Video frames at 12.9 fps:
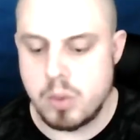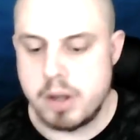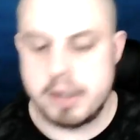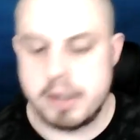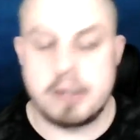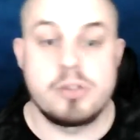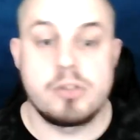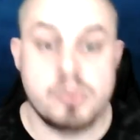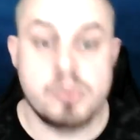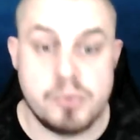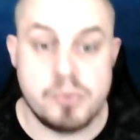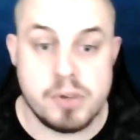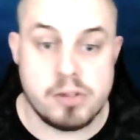Nicholas
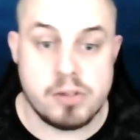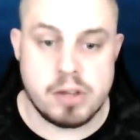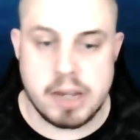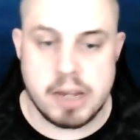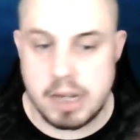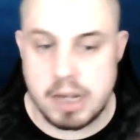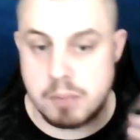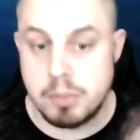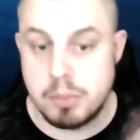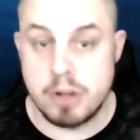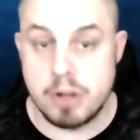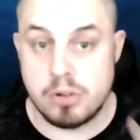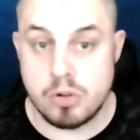Humphreys in
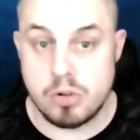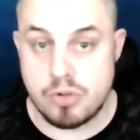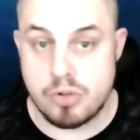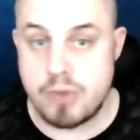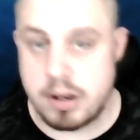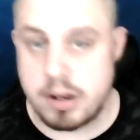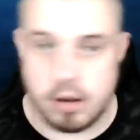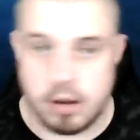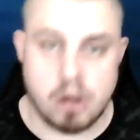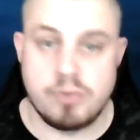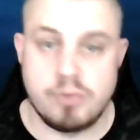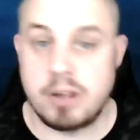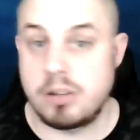Burton on Trent, I
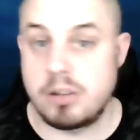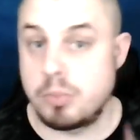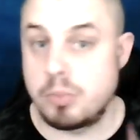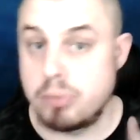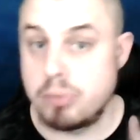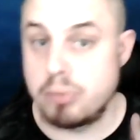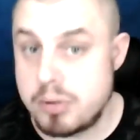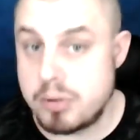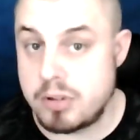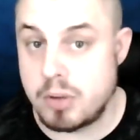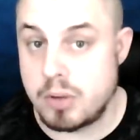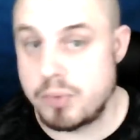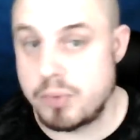rented a
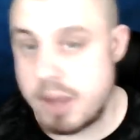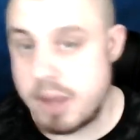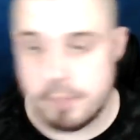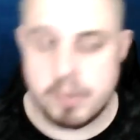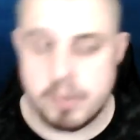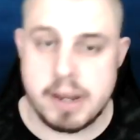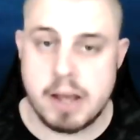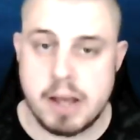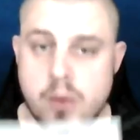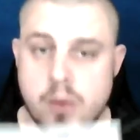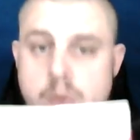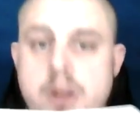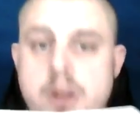property of them. Now,